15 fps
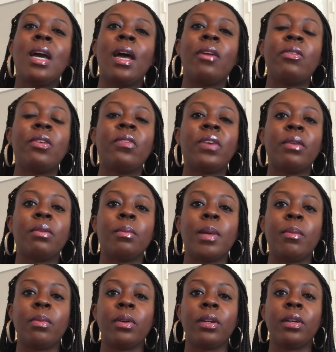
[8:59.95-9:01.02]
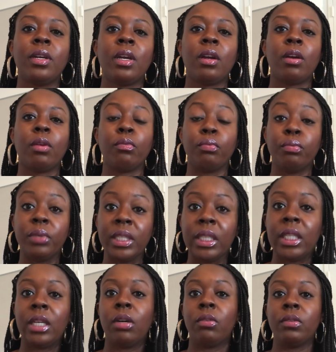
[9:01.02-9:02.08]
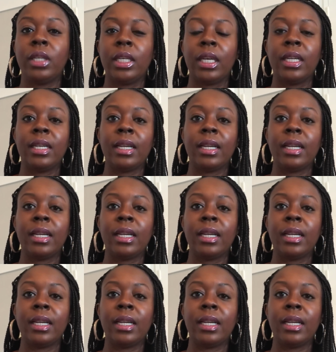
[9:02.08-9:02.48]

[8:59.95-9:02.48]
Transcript: I don't know if I remember her really owning it.